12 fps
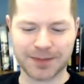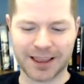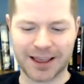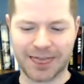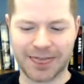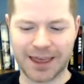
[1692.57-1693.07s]

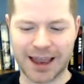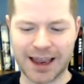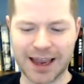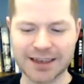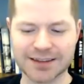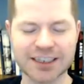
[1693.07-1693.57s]

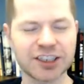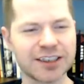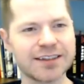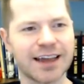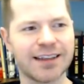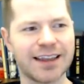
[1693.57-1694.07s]
they essentially
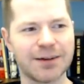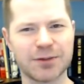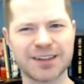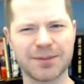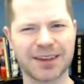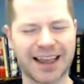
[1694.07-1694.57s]
said that with
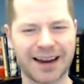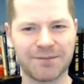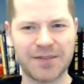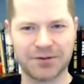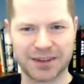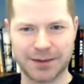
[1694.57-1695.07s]
something like
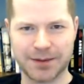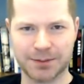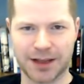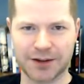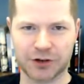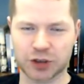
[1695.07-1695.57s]
15 big
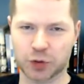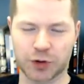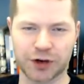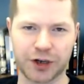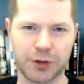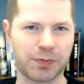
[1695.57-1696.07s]
blinds or
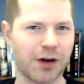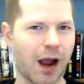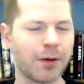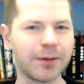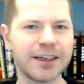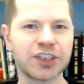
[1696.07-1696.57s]
shorter, you
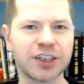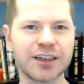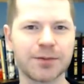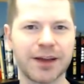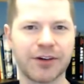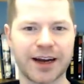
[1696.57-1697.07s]
probably
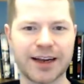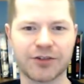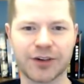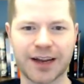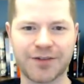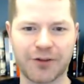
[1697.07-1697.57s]
shouldn't be
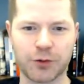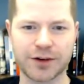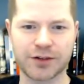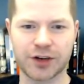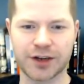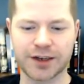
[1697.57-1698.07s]
re-entering if
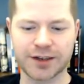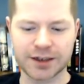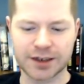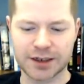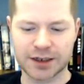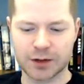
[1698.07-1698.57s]
everyone's good.
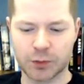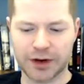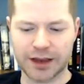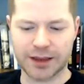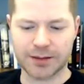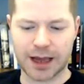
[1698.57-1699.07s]

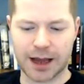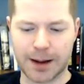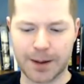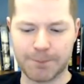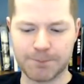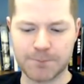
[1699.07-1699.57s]
With
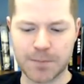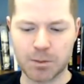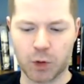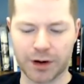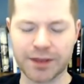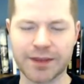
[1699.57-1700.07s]
um,
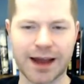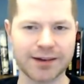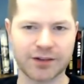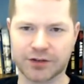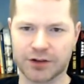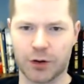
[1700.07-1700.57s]
more than that, it's
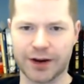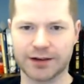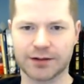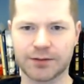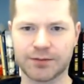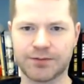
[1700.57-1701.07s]
just
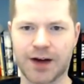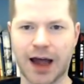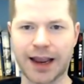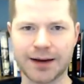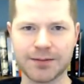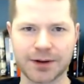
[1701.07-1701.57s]
always
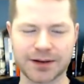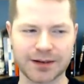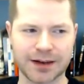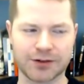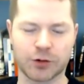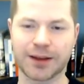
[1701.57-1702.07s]
fine,
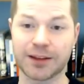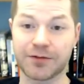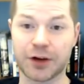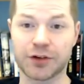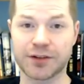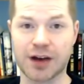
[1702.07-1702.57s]
assuming the
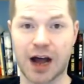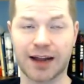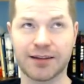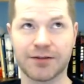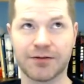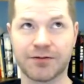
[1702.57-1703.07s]
field is
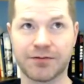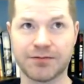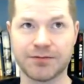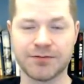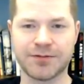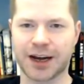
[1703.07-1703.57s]
not
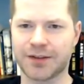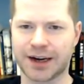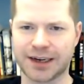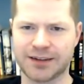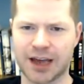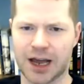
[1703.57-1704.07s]
very,
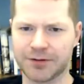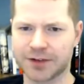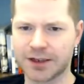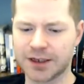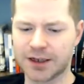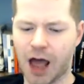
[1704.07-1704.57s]
very tough.
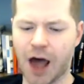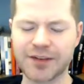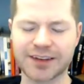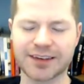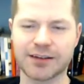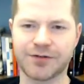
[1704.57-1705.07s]

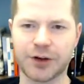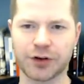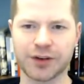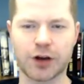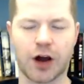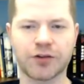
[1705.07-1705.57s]
Obviously, as the field
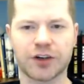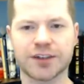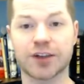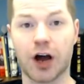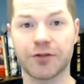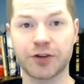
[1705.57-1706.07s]
is softer and
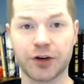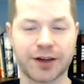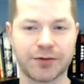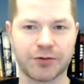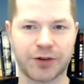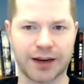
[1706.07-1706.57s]
softer, you
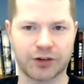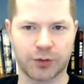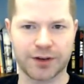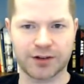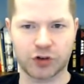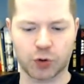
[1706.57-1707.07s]
can re enter
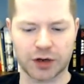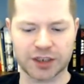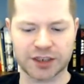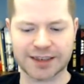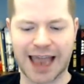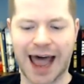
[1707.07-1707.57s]
with a shorter
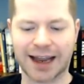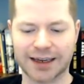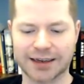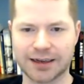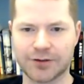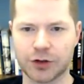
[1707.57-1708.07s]
stack
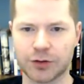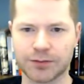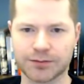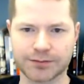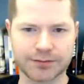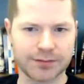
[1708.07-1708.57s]
if you
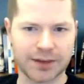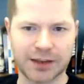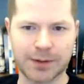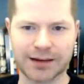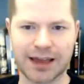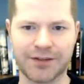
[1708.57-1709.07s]

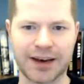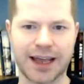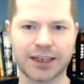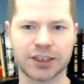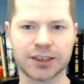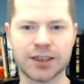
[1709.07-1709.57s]
expect to have an
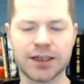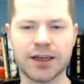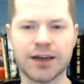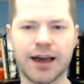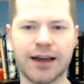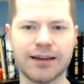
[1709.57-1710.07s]
edge.
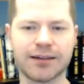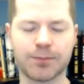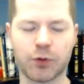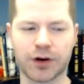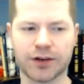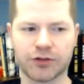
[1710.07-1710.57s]
It is
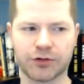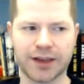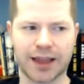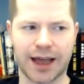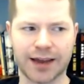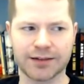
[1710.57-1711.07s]
important to
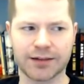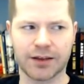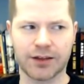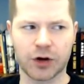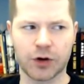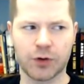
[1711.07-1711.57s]
realize,
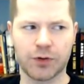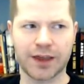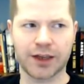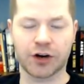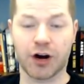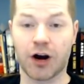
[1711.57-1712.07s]
though,
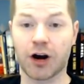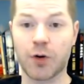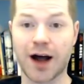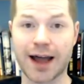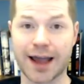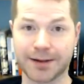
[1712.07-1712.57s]
that your
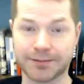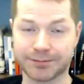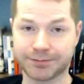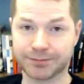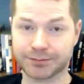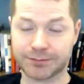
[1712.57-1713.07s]
ROI
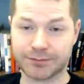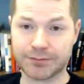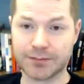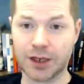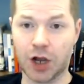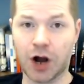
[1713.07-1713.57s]

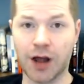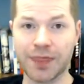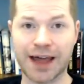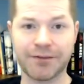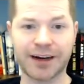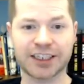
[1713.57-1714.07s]
on
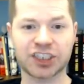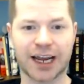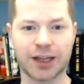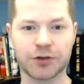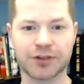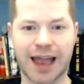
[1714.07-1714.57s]
that very
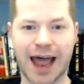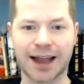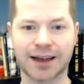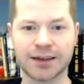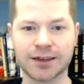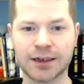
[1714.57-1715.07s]
shallow
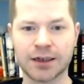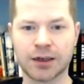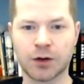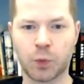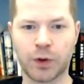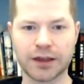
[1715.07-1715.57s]
stack
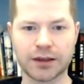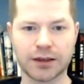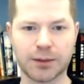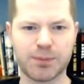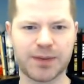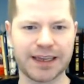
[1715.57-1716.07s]

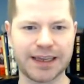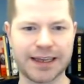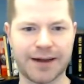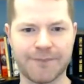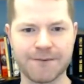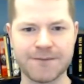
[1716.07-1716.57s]
will
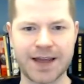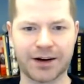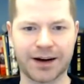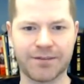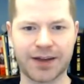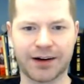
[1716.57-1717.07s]
be
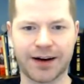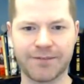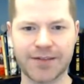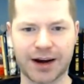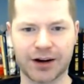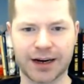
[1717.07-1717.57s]
very, very,
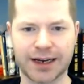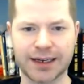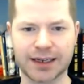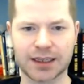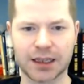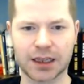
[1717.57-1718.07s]
very
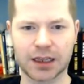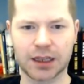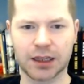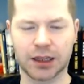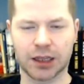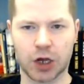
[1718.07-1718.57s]

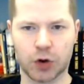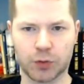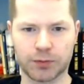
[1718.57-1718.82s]
low,